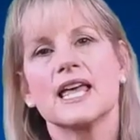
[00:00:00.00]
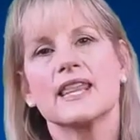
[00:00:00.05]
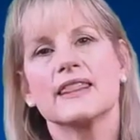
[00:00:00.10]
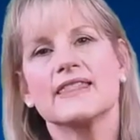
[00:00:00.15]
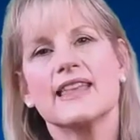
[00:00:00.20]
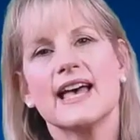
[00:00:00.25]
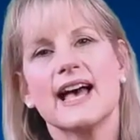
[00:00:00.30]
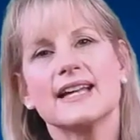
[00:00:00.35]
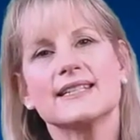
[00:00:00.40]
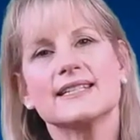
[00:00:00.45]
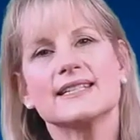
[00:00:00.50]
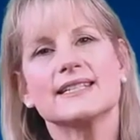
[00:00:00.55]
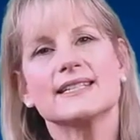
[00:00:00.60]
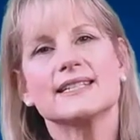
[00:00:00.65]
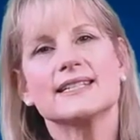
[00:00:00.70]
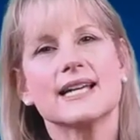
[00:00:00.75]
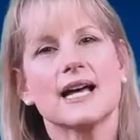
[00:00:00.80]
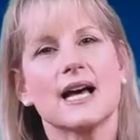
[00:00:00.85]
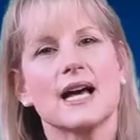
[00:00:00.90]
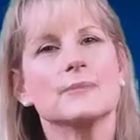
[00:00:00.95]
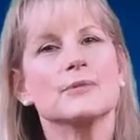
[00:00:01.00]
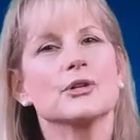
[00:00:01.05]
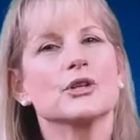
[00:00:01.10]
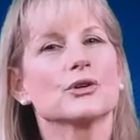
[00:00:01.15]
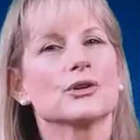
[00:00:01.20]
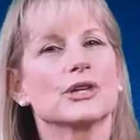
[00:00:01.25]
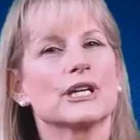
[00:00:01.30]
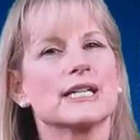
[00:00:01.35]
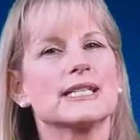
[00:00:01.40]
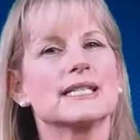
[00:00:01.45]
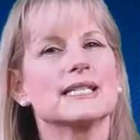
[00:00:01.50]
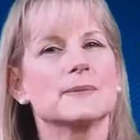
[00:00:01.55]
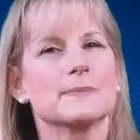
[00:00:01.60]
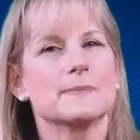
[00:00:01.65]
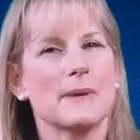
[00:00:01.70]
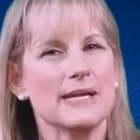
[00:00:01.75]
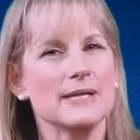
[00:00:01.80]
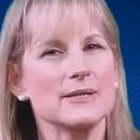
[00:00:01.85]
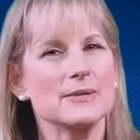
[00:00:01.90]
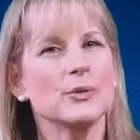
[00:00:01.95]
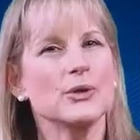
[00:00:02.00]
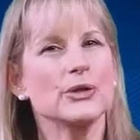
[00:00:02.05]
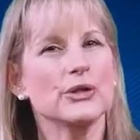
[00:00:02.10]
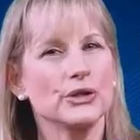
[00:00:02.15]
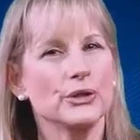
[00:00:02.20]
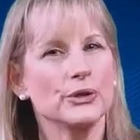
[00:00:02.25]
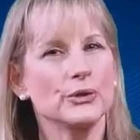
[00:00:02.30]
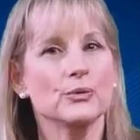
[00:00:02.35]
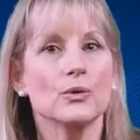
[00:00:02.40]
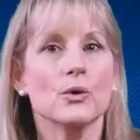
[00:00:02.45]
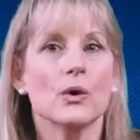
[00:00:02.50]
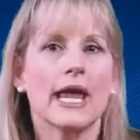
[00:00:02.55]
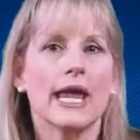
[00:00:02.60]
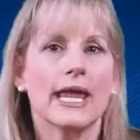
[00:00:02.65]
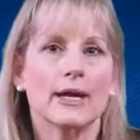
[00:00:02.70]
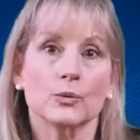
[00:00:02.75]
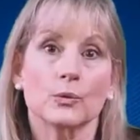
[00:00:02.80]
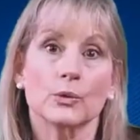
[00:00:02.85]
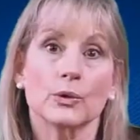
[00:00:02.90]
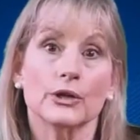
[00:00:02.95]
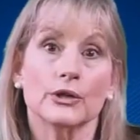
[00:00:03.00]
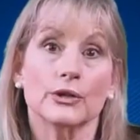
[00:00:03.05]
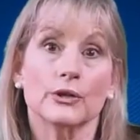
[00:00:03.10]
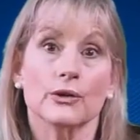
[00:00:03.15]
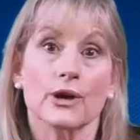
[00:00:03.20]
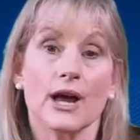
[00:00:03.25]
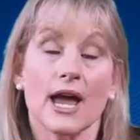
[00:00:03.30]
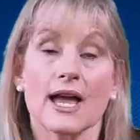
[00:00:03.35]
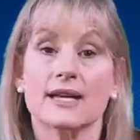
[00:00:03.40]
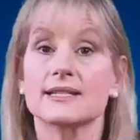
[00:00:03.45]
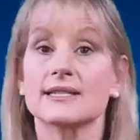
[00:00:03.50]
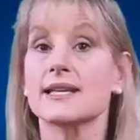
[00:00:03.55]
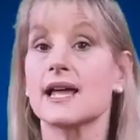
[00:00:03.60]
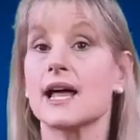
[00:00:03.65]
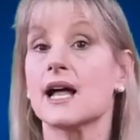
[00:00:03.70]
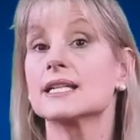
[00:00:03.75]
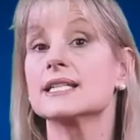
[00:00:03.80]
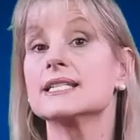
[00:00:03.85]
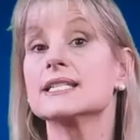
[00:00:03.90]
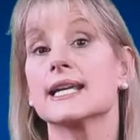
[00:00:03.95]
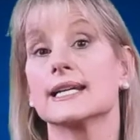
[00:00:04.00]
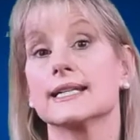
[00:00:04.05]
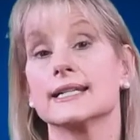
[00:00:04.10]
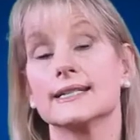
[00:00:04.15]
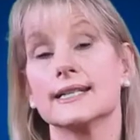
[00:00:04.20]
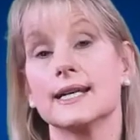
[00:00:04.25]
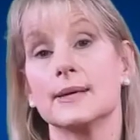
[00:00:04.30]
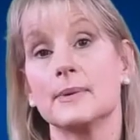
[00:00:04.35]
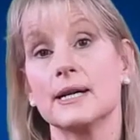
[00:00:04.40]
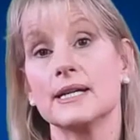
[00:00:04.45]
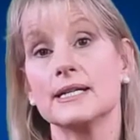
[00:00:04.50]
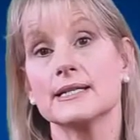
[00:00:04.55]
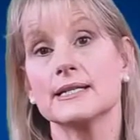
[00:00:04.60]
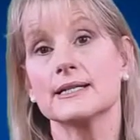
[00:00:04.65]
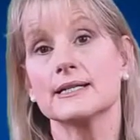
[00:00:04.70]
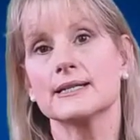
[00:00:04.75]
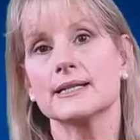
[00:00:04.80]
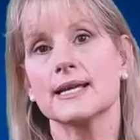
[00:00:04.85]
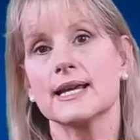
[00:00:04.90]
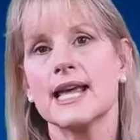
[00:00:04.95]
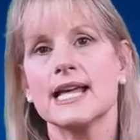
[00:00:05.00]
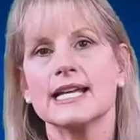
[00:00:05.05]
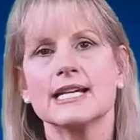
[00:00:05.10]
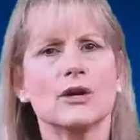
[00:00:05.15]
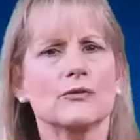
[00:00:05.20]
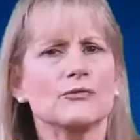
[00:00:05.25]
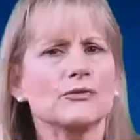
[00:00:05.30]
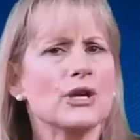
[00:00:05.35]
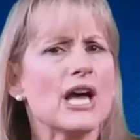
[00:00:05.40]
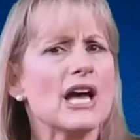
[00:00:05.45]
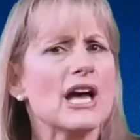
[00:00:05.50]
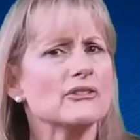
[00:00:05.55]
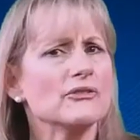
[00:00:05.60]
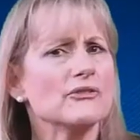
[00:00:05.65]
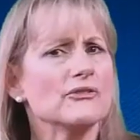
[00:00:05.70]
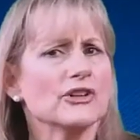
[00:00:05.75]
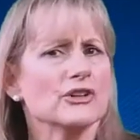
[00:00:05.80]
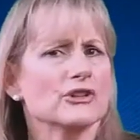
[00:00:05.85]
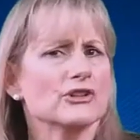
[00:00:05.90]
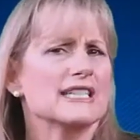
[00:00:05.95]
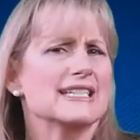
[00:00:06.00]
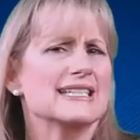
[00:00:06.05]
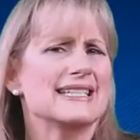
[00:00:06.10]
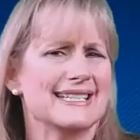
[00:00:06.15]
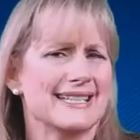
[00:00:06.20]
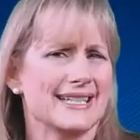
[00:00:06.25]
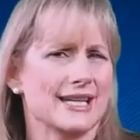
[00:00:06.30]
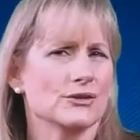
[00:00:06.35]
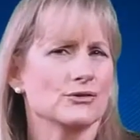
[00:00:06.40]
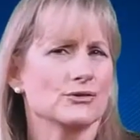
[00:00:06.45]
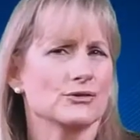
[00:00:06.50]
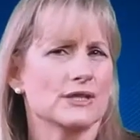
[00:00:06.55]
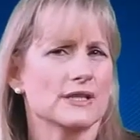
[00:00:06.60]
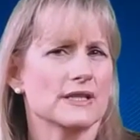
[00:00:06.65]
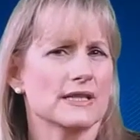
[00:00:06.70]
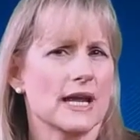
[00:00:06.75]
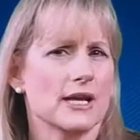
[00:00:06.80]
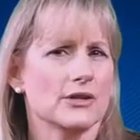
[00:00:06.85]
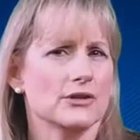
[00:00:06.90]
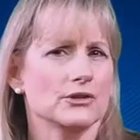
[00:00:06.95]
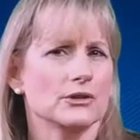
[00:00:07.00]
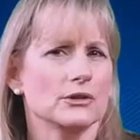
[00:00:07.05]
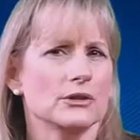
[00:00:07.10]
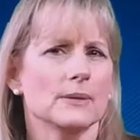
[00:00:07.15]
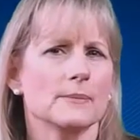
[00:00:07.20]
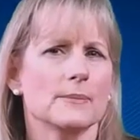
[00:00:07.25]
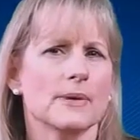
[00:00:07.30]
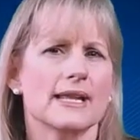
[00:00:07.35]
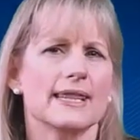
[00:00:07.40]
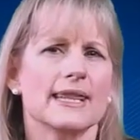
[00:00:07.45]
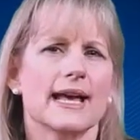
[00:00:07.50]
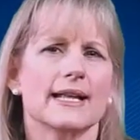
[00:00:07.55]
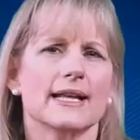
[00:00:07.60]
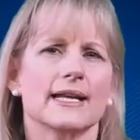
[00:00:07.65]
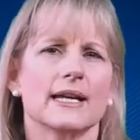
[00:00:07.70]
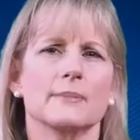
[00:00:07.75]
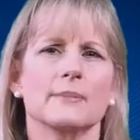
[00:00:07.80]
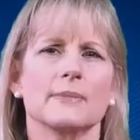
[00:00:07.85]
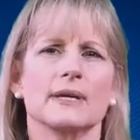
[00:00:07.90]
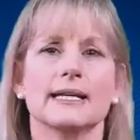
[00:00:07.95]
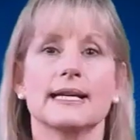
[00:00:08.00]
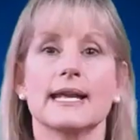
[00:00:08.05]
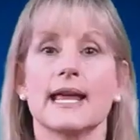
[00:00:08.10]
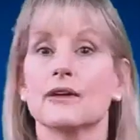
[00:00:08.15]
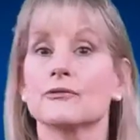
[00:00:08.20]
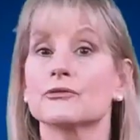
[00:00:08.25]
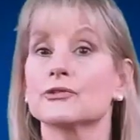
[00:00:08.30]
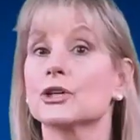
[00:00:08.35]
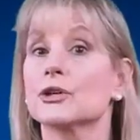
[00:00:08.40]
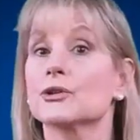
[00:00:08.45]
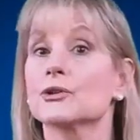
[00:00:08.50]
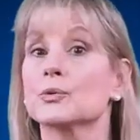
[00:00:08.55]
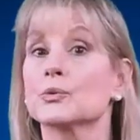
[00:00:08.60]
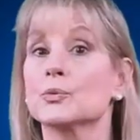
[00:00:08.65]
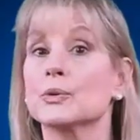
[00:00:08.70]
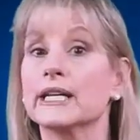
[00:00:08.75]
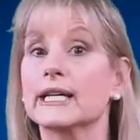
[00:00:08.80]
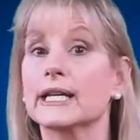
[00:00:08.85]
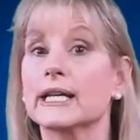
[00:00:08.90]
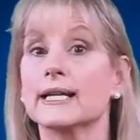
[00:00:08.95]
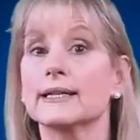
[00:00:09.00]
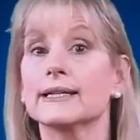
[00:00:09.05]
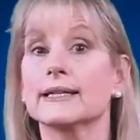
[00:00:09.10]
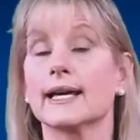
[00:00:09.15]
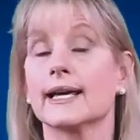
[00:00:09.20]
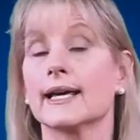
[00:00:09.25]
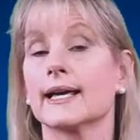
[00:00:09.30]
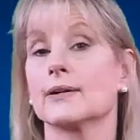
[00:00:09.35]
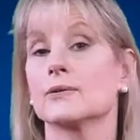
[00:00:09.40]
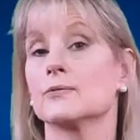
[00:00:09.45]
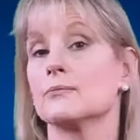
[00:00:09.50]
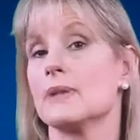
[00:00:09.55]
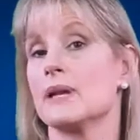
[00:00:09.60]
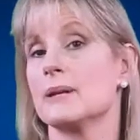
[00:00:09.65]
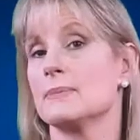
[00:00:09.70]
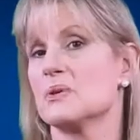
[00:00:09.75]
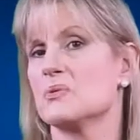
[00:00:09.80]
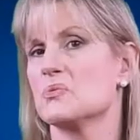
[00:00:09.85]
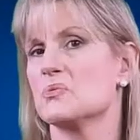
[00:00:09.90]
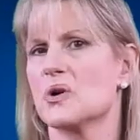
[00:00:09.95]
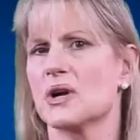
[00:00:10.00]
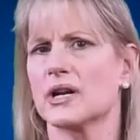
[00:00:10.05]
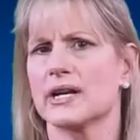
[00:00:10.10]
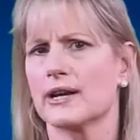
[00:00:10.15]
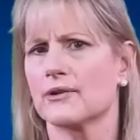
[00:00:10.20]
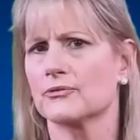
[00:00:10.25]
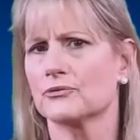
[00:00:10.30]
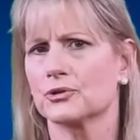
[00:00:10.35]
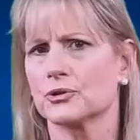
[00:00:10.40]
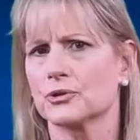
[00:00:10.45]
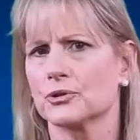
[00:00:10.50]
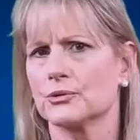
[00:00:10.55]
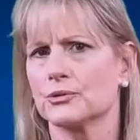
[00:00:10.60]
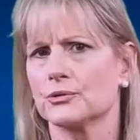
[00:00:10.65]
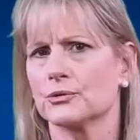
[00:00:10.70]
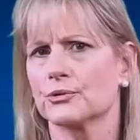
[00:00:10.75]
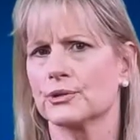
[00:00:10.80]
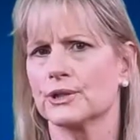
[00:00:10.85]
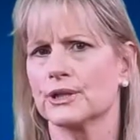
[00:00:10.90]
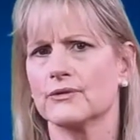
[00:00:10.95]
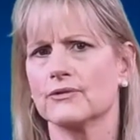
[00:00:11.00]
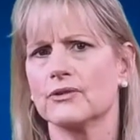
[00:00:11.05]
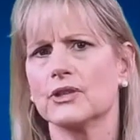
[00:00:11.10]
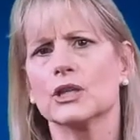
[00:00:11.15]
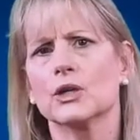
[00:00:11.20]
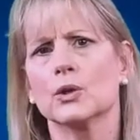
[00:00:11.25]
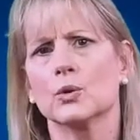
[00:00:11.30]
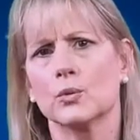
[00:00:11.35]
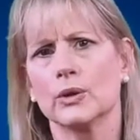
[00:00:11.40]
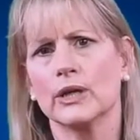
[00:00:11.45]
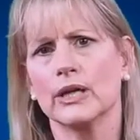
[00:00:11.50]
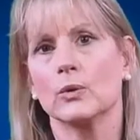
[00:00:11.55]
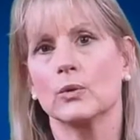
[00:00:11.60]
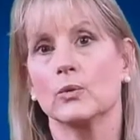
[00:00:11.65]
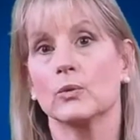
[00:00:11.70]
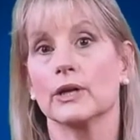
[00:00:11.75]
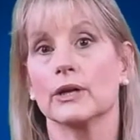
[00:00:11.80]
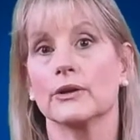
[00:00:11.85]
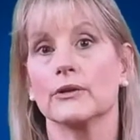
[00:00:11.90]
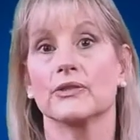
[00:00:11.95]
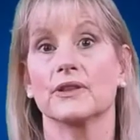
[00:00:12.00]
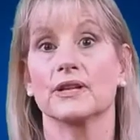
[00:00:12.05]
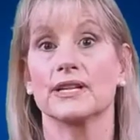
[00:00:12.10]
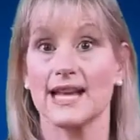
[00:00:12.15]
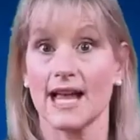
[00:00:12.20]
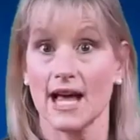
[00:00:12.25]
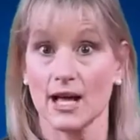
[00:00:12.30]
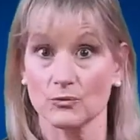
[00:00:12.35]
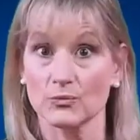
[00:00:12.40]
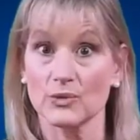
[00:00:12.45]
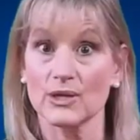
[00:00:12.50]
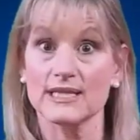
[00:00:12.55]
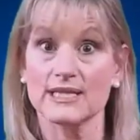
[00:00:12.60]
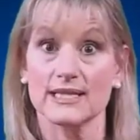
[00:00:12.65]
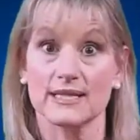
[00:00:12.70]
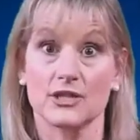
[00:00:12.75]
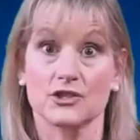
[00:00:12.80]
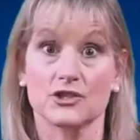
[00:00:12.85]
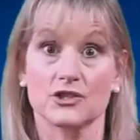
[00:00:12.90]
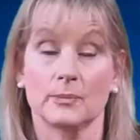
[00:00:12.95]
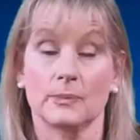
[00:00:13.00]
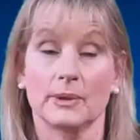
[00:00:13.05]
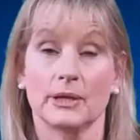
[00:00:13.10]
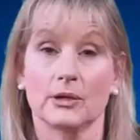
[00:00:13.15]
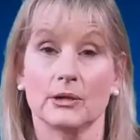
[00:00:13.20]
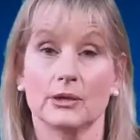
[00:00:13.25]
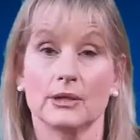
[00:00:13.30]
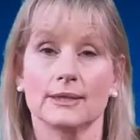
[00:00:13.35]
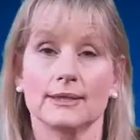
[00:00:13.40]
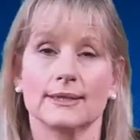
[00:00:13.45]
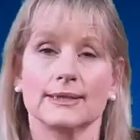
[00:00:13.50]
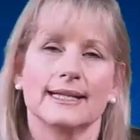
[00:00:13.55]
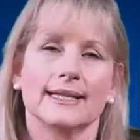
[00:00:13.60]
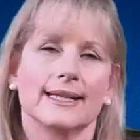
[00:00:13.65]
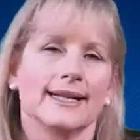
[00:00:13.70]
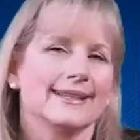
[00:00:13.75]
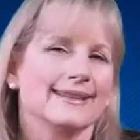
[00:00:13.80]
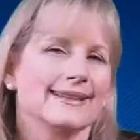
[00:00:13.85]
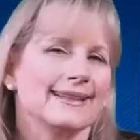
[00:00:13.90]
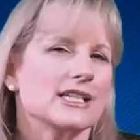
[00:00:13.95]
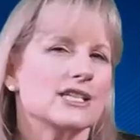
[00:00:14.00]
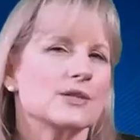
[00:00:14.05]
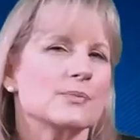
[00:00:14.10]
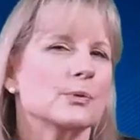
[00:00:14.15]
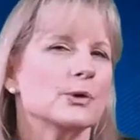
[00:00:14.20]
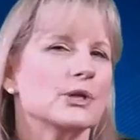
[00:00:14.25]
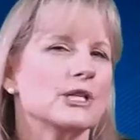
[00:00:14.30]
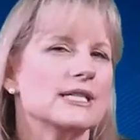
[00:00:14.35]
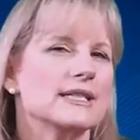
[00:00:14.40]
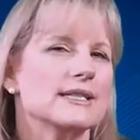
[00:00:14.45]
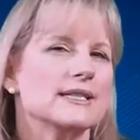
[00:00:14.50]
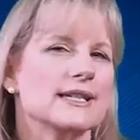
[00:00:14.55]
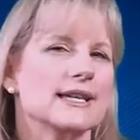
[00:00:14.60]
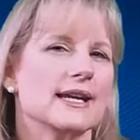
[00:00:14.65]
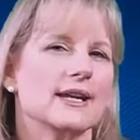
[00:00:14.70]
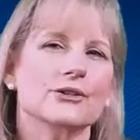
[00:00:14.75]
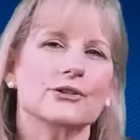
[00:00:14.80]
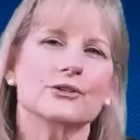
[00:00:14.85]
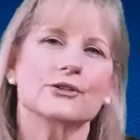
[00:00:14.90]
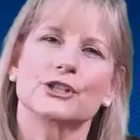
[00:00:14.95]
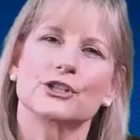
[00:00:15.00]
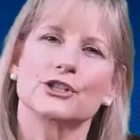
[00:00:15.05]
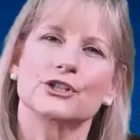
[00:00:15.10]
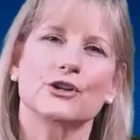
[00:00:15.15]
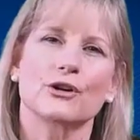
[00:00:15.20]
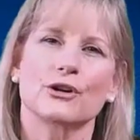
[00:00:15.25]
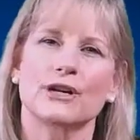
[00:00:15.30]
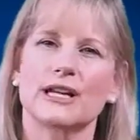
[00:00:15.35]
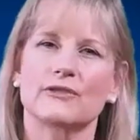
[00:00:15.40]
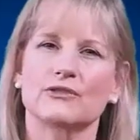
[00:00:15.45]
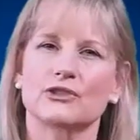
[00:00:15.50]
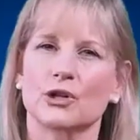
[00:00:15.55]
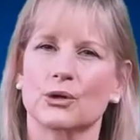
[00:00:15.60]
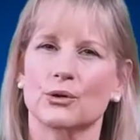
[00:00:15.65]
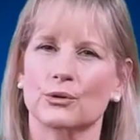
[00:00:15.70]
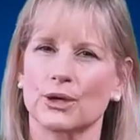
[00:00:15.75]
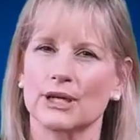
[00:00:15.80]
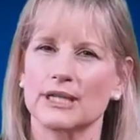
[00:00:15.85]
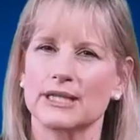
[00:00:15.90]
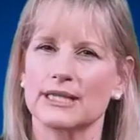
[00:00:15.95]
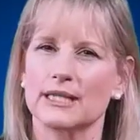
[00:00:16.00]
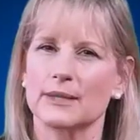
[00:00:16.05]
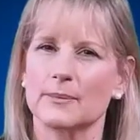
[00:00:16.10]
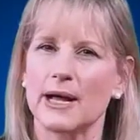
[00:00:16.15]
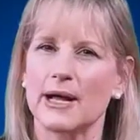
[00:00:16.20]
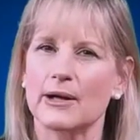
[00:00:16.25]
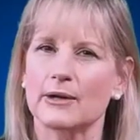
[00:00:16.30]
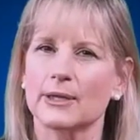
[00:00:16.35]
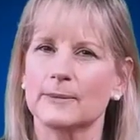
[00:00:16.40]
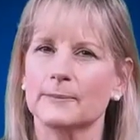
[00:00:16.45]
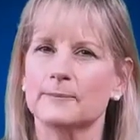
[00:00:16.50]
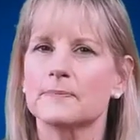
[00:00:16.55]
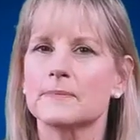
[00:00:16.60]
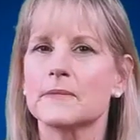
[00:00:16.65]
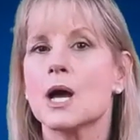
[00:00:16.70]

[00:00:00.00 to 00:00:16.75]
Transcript: That's the time that your kids spend with you and with your ex on a day-to-day basis. Now, if you have a fairly standard schedule, and by that I mean every other weekend and maybe one afternoon or evening a week with the non-residential parent, that's pretty standard and you don't have to go crazy about it.